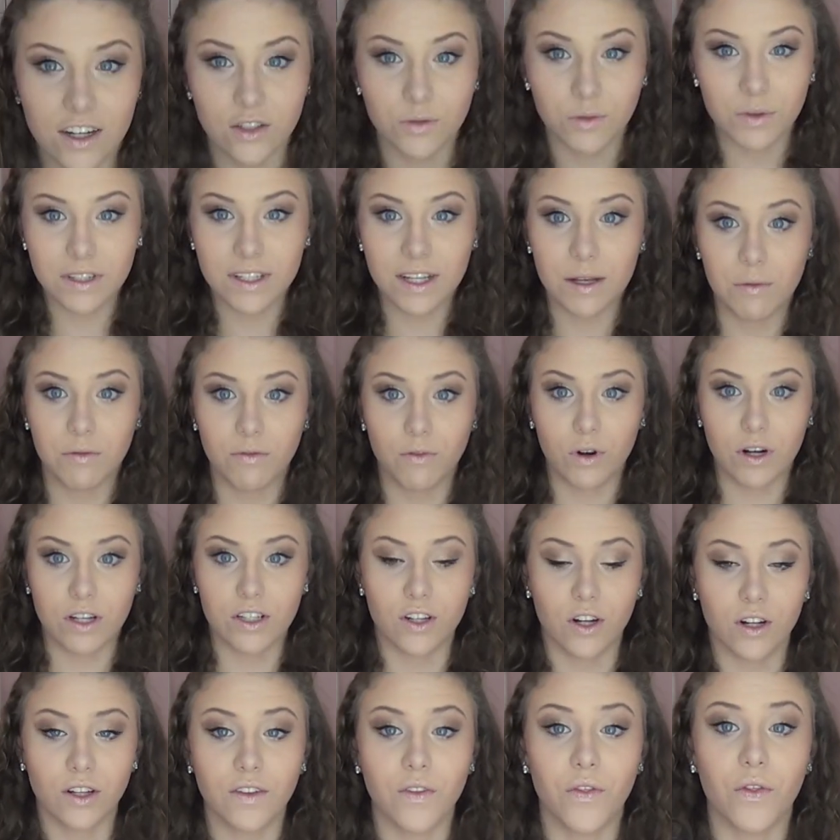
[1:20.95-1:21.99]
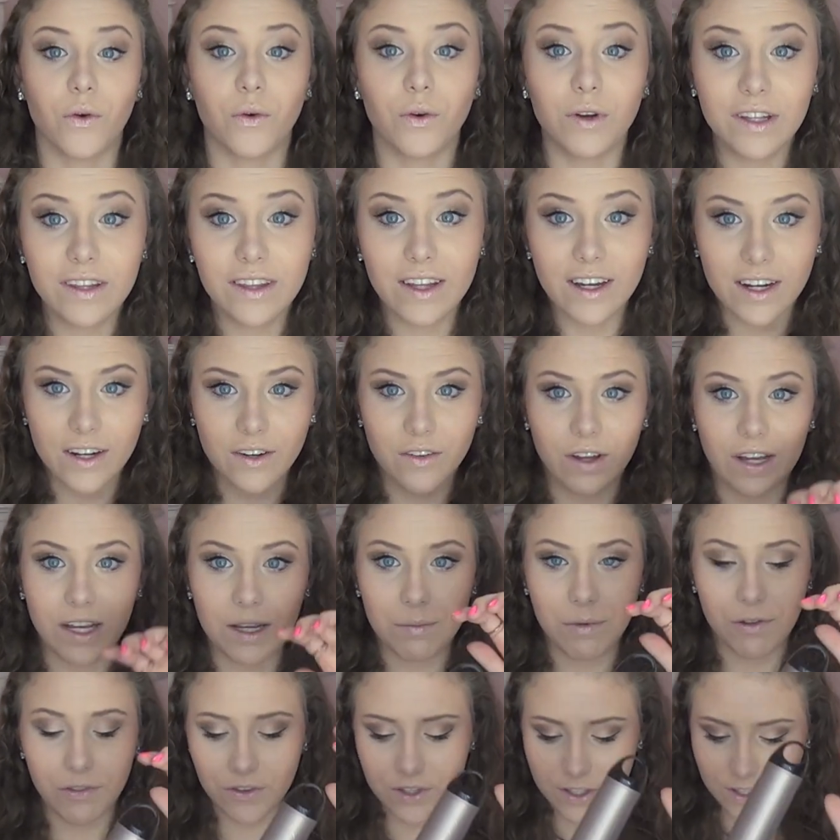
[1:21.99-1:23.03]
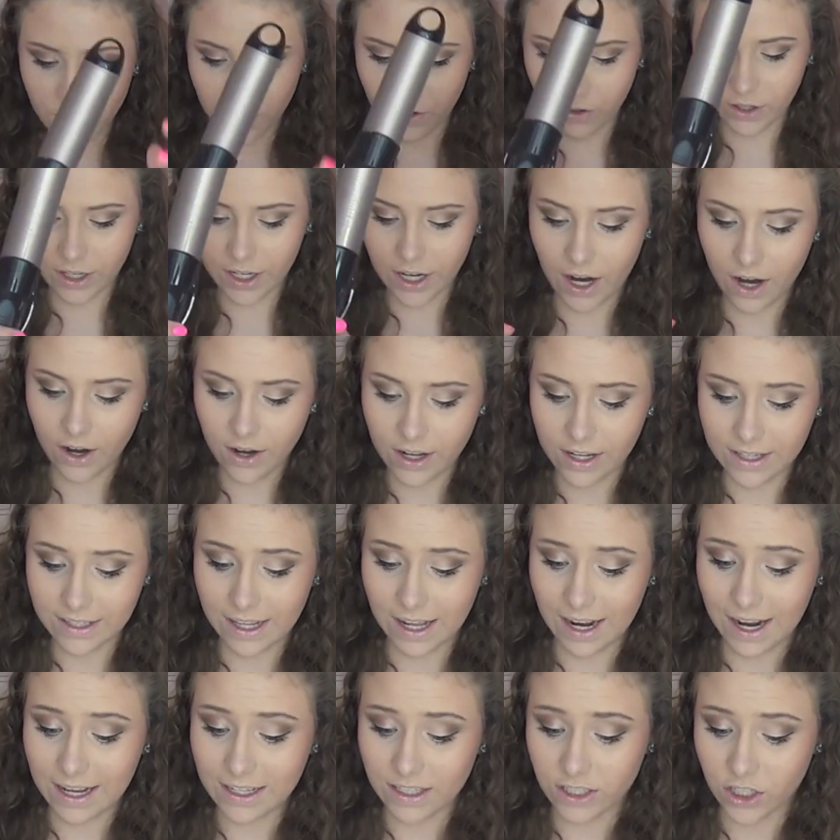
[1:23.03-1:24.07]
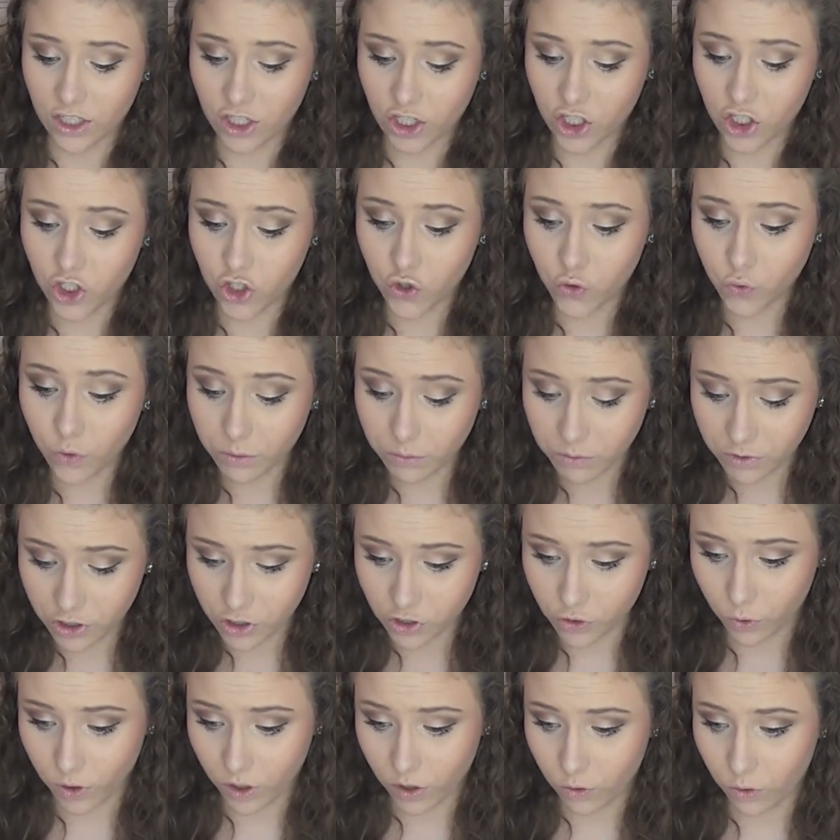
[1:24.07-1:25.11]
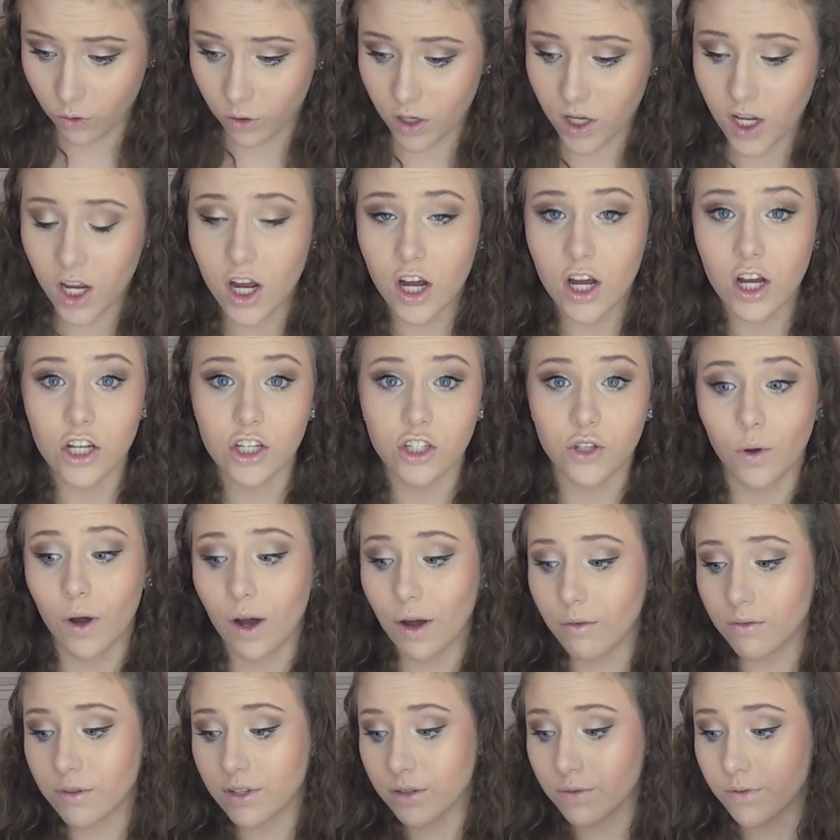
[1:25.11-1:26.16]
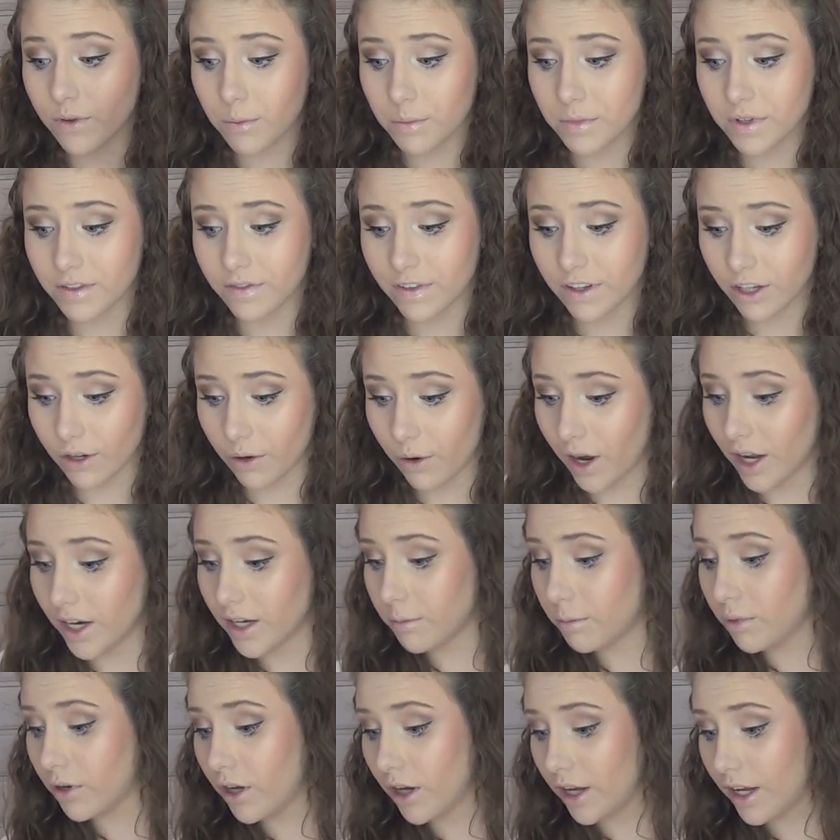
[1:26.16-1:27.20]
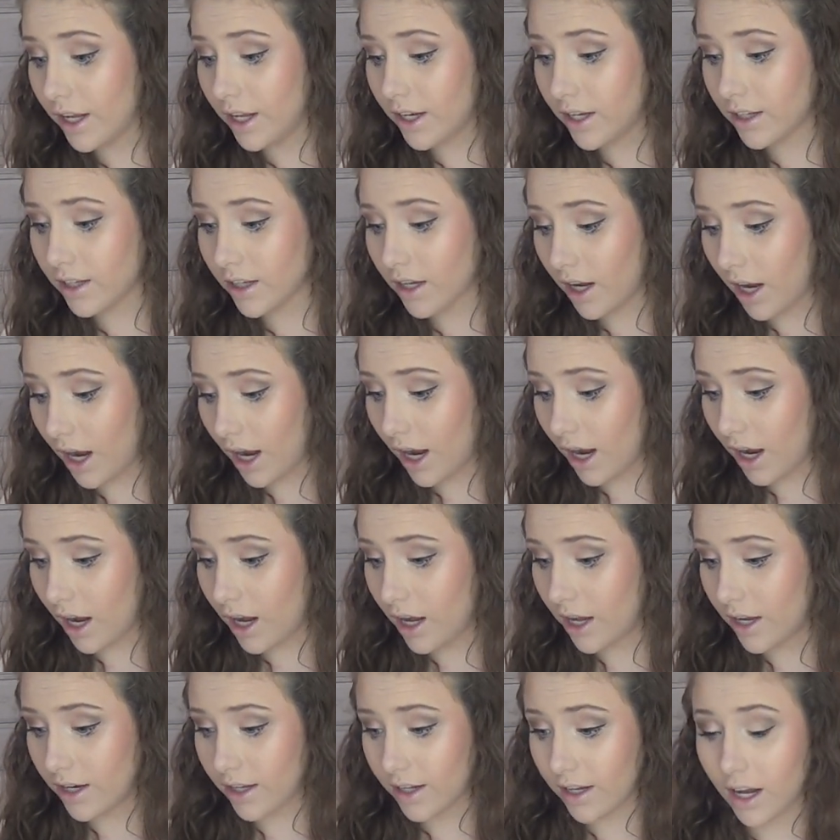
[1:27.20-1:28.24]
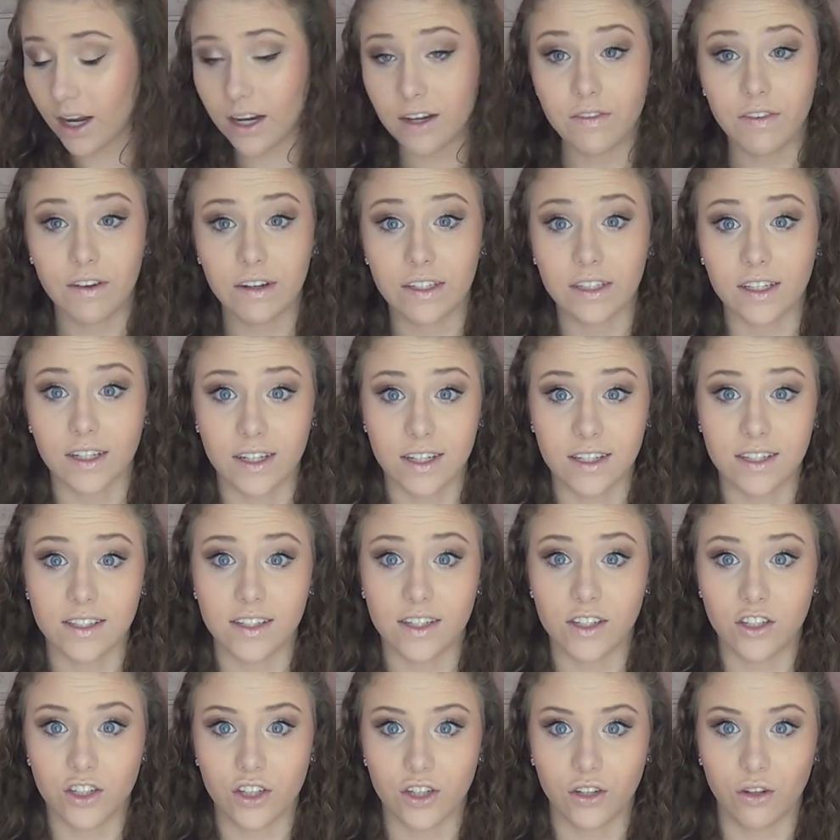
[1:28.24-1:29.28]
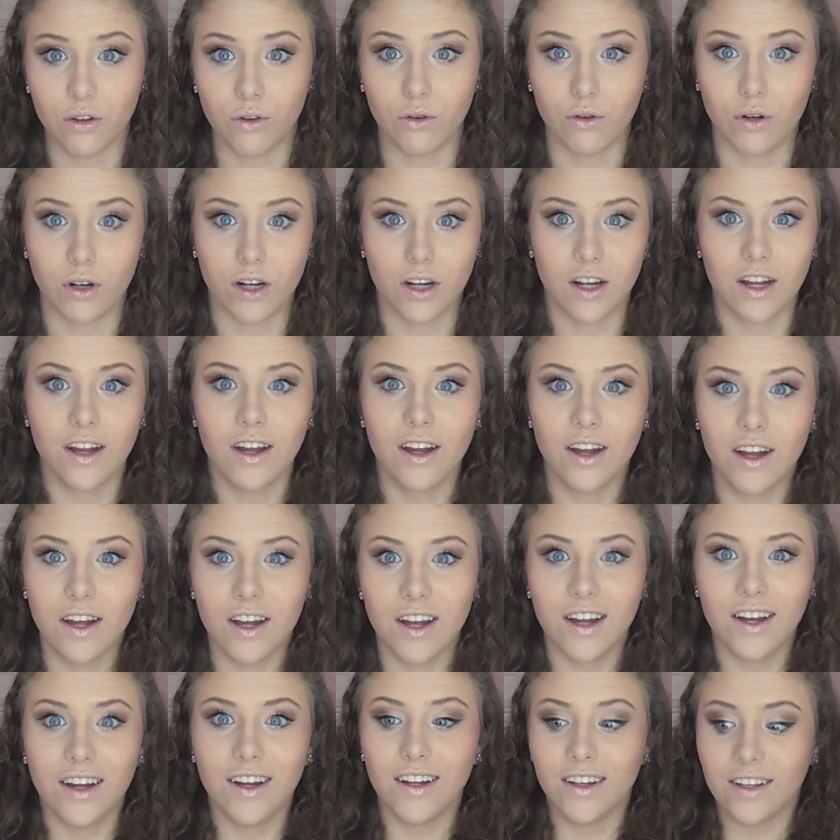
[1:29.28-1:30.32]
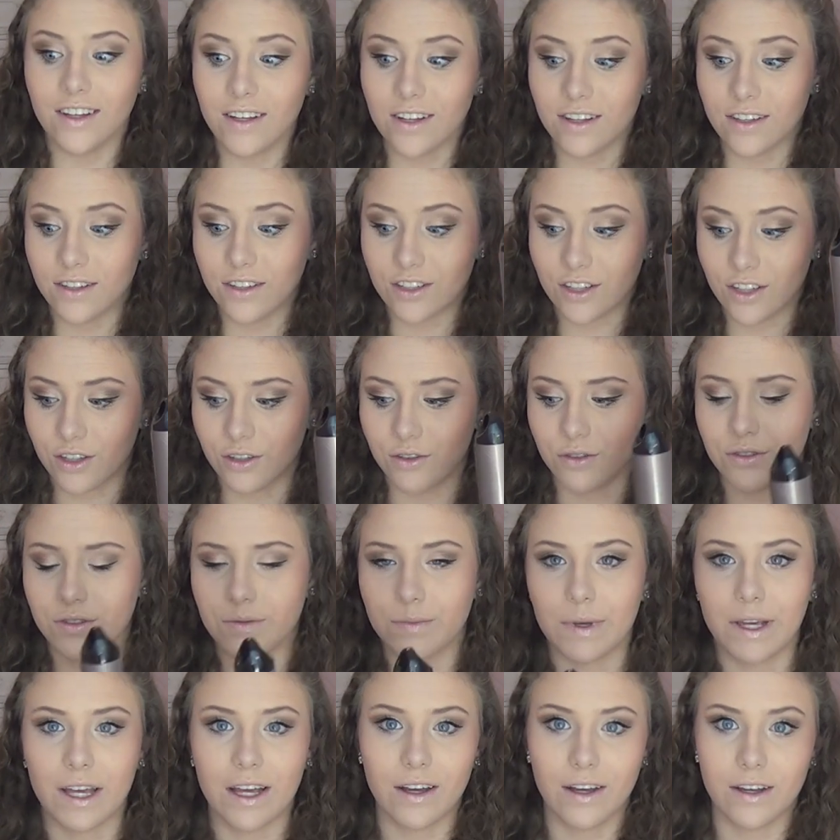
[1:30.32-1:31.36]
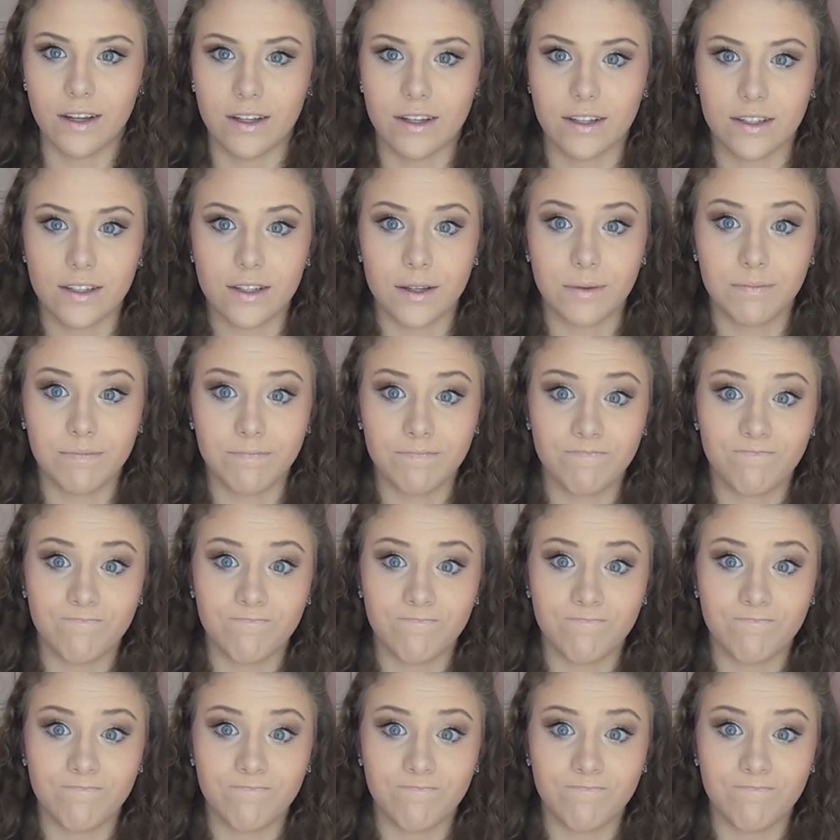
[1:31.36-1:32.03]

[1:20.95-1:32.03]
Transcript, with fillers: I just want to say before I start that the only thing I don't like about this curling iron is that it has an extremely short cord. So to film this video, I had to put, and I had to find an extension cord to use because